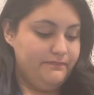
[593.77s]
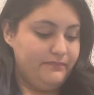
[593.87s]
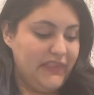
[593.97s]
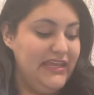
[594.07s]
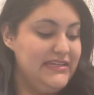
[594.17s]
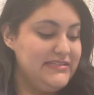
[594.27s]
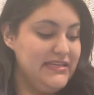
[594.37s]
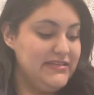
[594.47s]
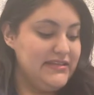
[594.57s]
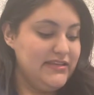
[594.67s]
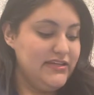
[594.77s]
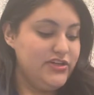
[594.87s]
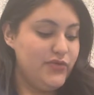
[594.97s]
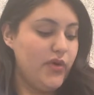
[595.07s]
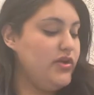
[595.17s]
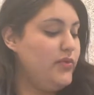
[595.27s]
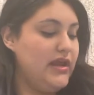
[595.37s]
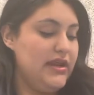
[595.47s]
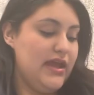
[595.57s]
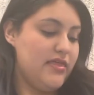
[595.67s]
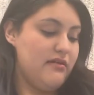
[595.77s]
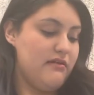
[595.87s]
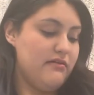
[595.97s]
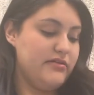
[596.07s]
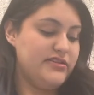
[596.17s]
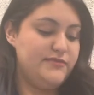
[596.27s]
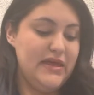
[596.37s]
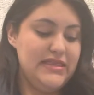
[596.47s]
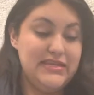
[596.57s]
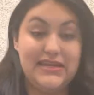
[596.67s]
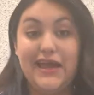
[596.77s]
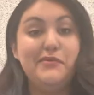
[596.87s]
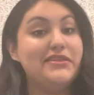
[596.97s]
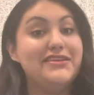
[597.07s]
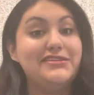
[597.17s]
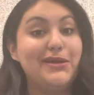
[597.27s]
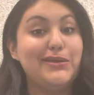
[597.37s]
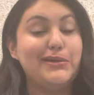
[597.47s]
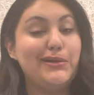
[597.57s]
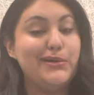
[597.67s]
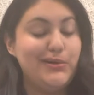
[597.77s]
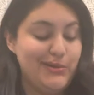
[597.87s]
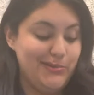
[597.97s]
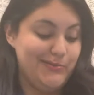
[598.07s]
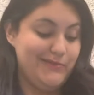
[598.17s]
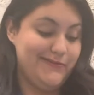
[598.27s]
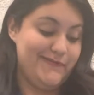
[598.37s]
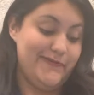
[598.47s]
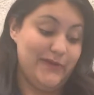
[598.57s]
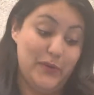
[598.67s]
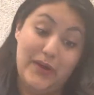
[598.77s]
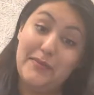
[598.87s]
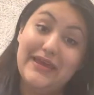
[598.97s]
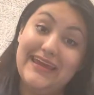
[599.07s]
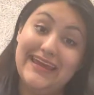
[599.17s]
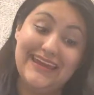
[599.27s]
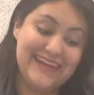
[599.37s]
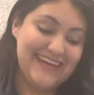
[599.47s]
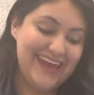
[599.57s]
He sings that they should run away together, spend the night with each other, if you know what I mean.